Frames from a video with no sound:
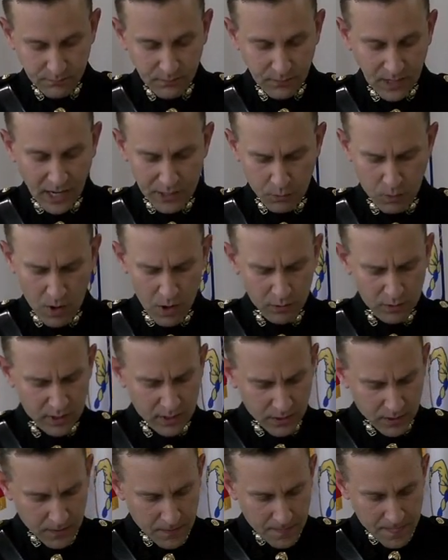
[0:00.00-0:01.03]
I quote,
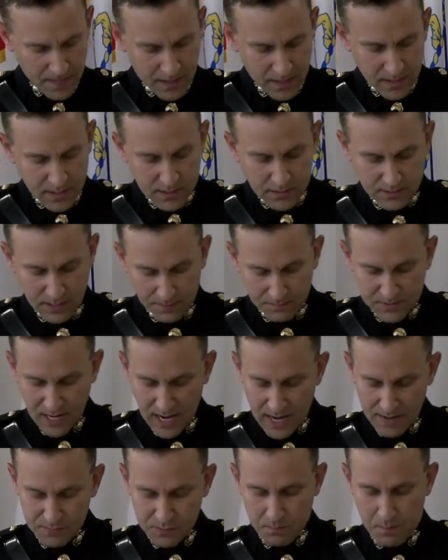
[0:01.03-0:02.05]

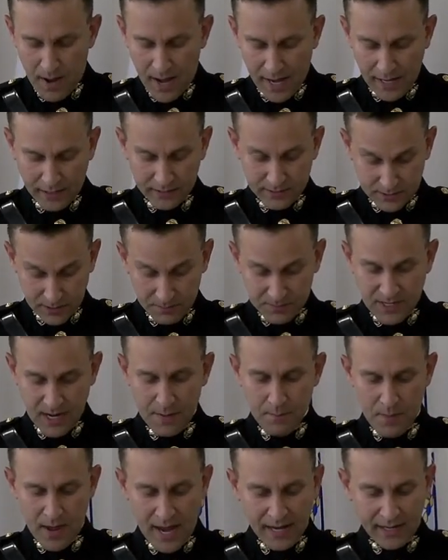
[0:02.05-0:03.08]
Sometime
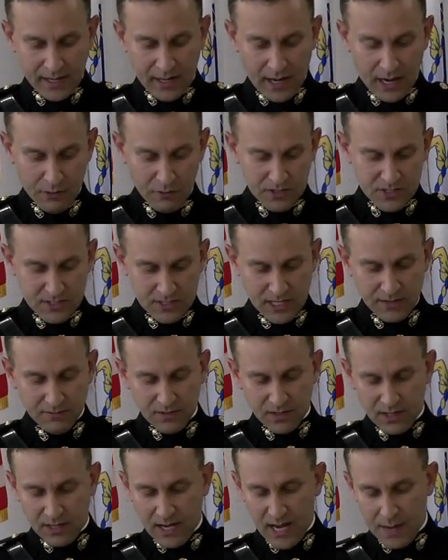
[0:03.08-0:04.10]
back, I received
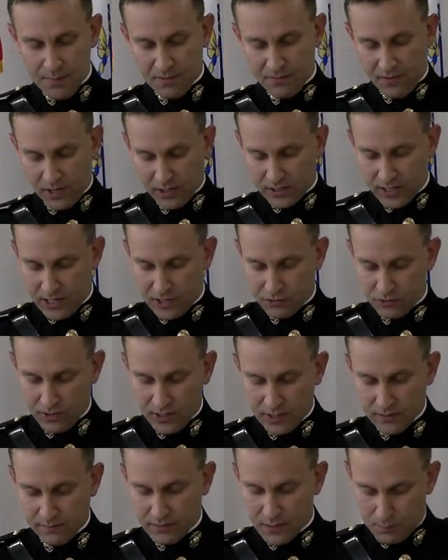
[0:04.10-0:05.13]
in the name of our
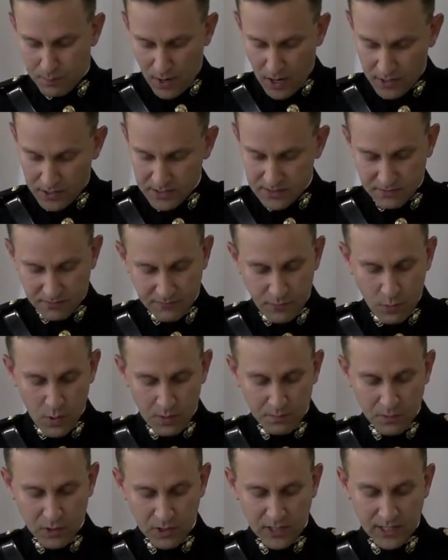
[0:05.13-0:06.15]
country the bodies of 4
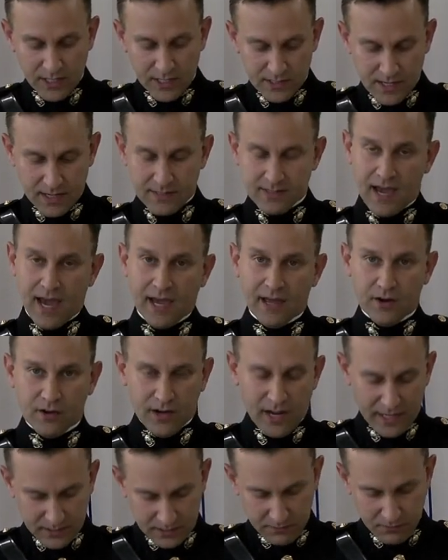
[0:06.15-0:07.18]
Marines that died on
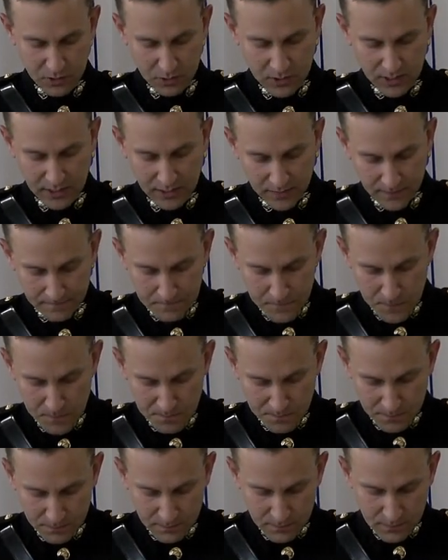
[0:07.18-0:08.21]
active duty.
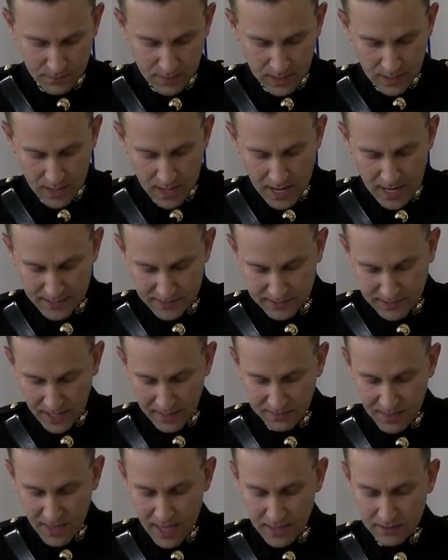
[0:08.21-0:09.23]
I
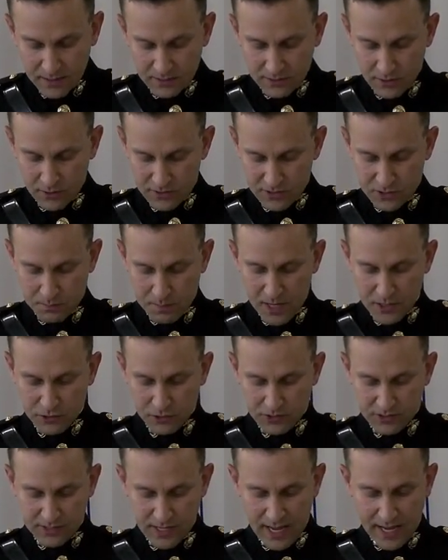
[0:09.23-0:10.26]
said then that there's a special
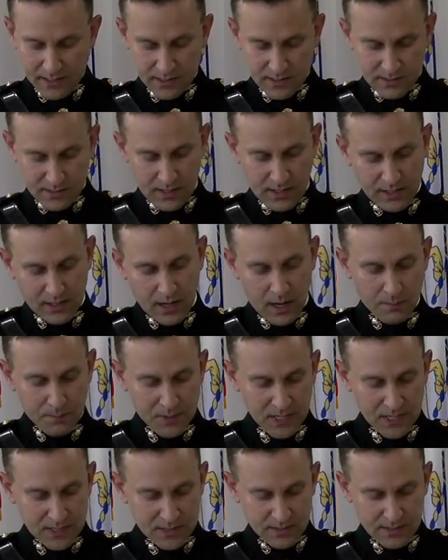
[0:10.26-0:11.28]
sadness that
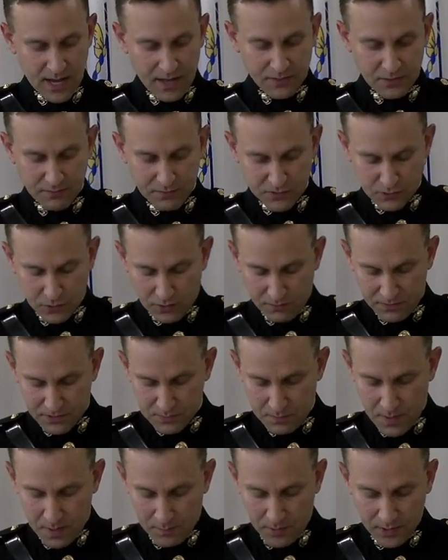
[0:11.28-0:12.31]
accompanies the death of a service
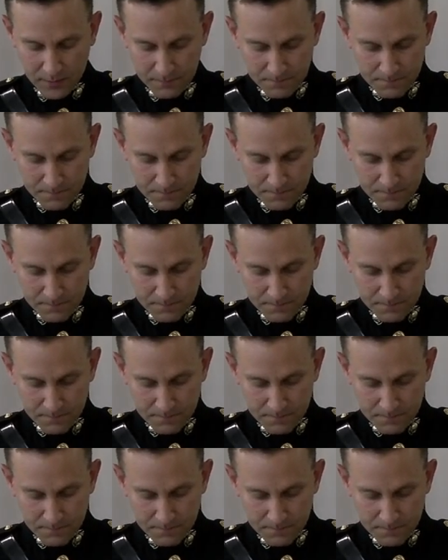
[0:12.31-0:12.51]
member.